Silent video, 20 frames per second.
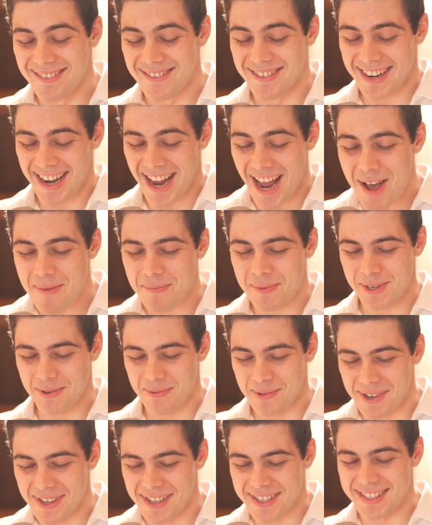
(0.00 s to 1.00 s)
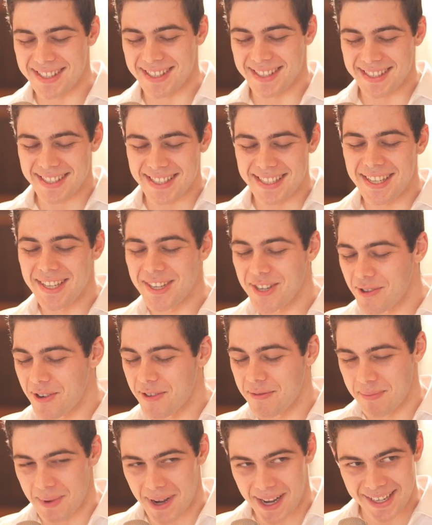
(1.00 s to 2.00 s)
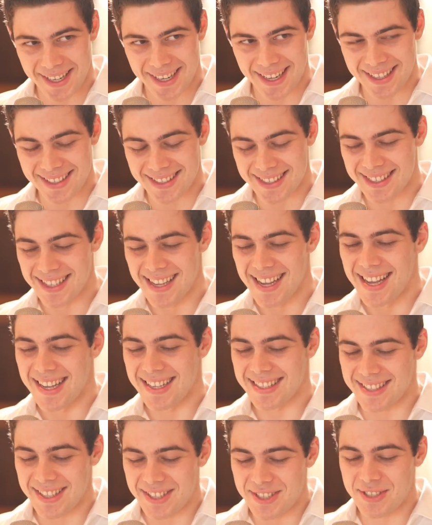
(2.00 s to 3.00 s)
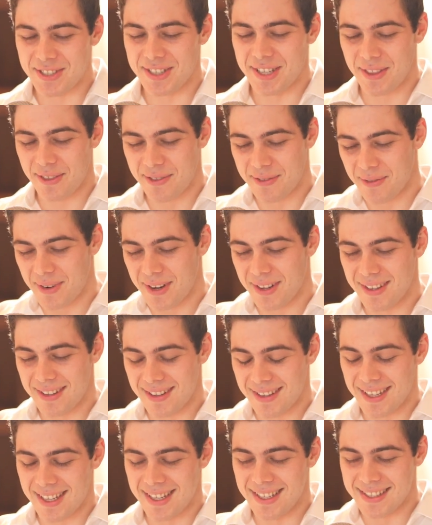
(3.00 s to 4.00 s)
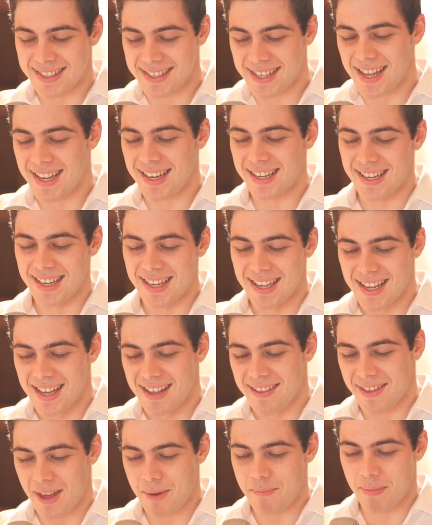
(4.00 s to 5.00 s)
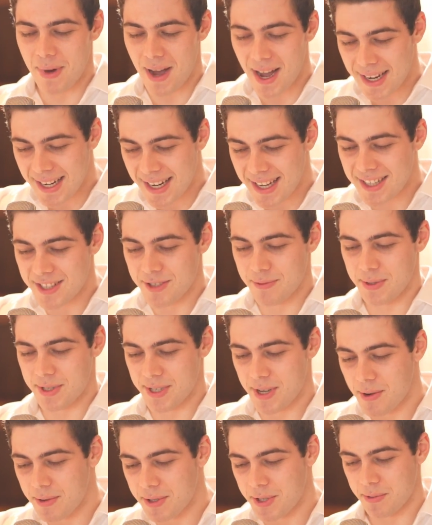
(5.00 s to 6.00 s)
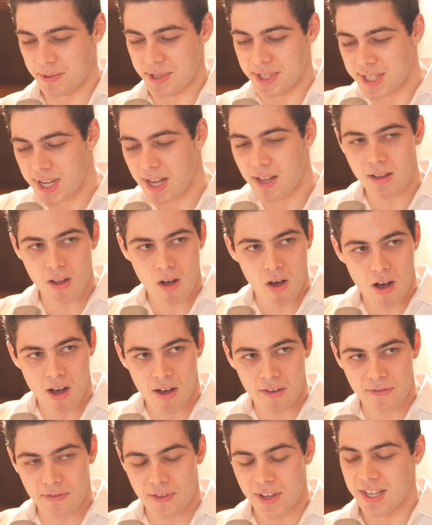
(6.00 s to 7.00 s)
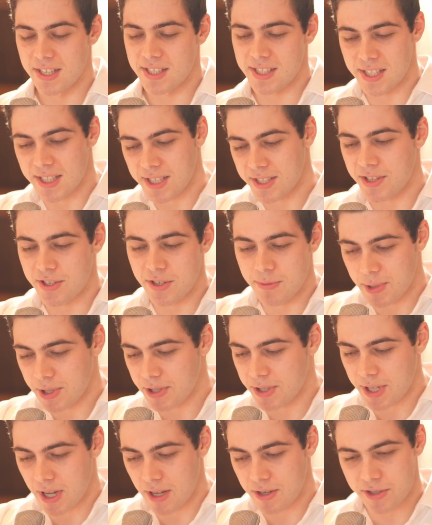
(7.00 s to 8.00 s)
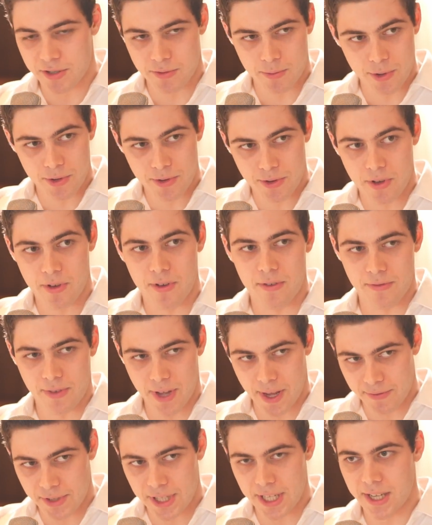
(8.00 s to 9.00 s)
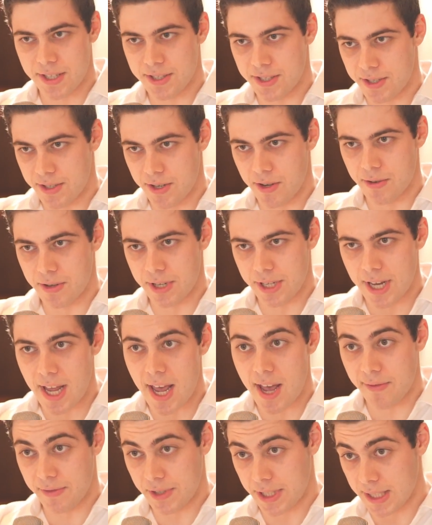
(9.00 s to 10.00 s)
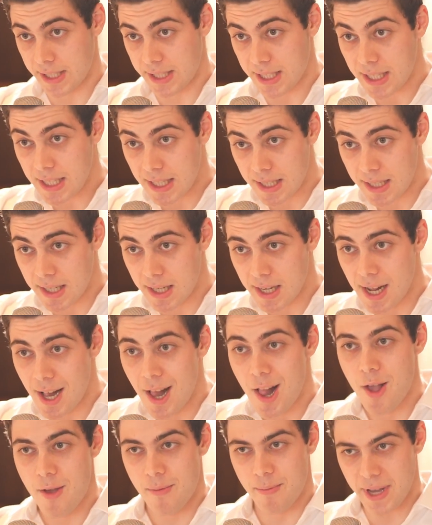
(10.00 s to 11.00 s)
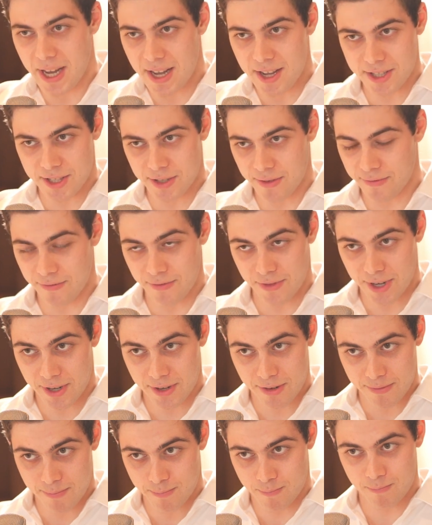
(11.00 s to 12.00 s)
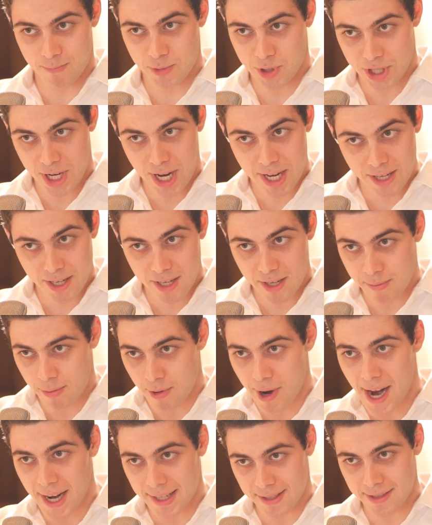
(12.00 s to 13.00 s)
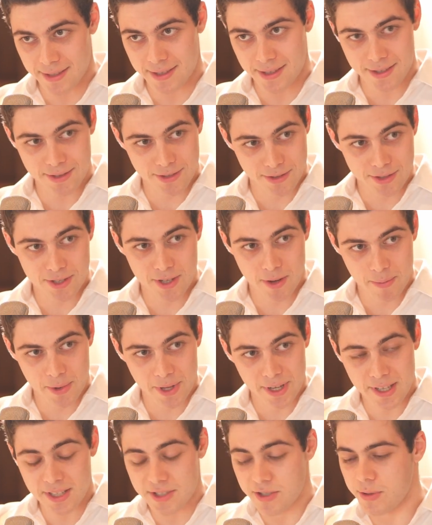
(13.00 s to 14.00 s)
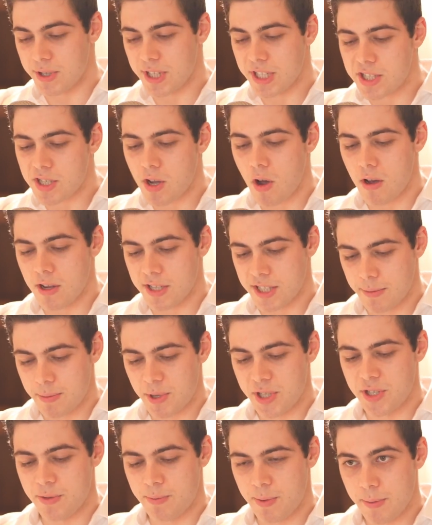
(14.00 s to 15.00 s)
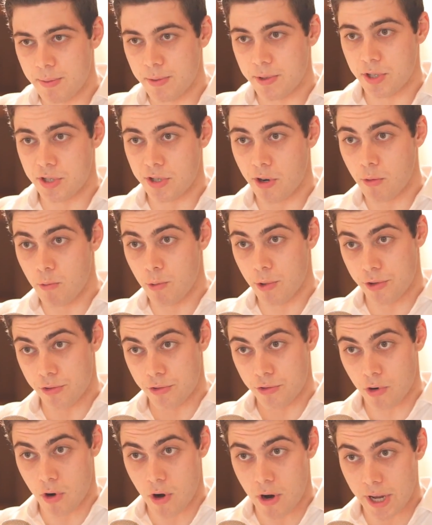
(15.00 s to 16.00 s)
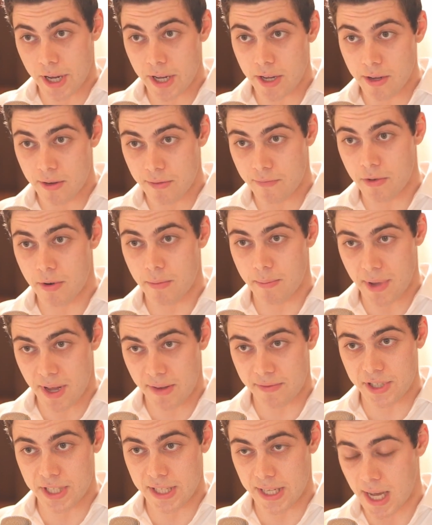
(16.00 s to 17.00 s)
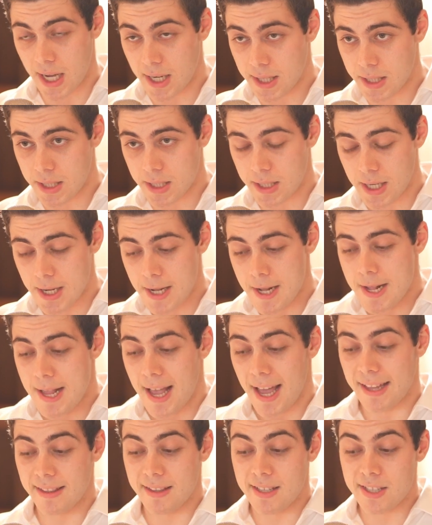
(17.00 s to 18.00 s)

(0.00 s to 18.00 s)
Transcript: What happened was the CEO of Binance essentially, he said that Binance was going to sell off $600 million worth of FTX's token, FTT, because of their shady practices or something. So this caused a bunch of people to start withdrawing from FTX. And